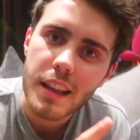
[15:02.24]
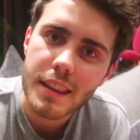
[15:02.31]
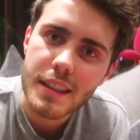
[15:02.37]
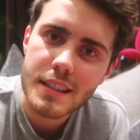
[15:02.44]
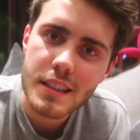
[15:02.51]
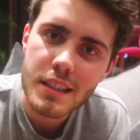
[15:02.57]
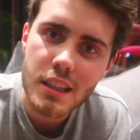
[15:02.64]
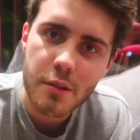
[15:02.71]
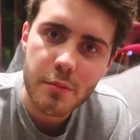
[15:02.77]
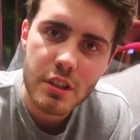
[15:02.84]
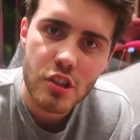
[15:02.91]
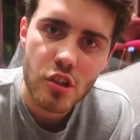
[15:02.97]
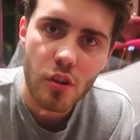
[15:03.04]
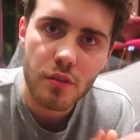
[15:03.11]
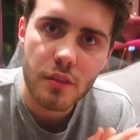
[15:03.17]
This is gonna be
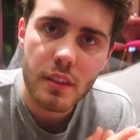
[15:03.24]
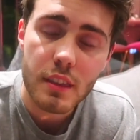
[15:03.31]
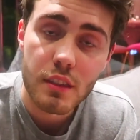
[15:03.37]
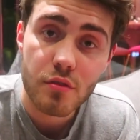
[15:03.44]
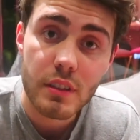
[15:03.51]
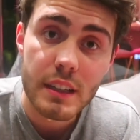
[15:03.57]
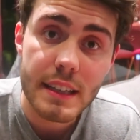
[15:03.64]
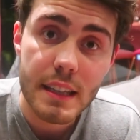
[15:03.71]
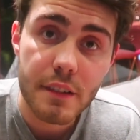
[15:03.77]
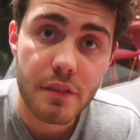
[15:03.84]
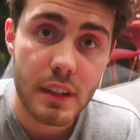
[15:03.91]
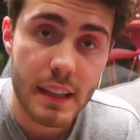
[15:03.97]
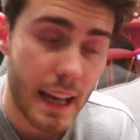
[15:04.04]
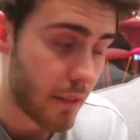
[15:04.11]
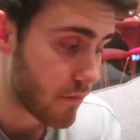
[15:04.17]
shot on three
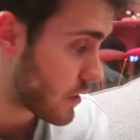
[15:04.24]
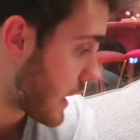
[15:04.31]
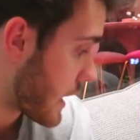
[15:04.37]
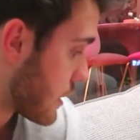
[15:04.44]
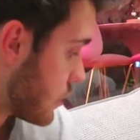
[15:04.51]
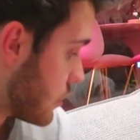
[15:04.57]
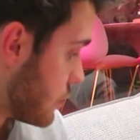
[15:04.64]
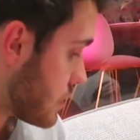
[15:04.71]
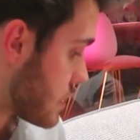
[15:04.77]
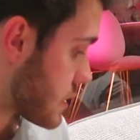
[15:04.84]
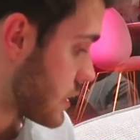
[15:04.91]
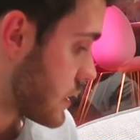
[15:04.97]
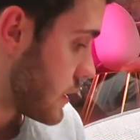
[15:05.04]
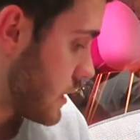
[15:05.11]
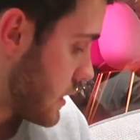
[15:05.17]
different camera
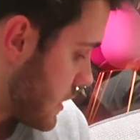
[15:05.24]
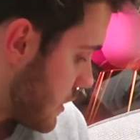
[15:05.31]
angles.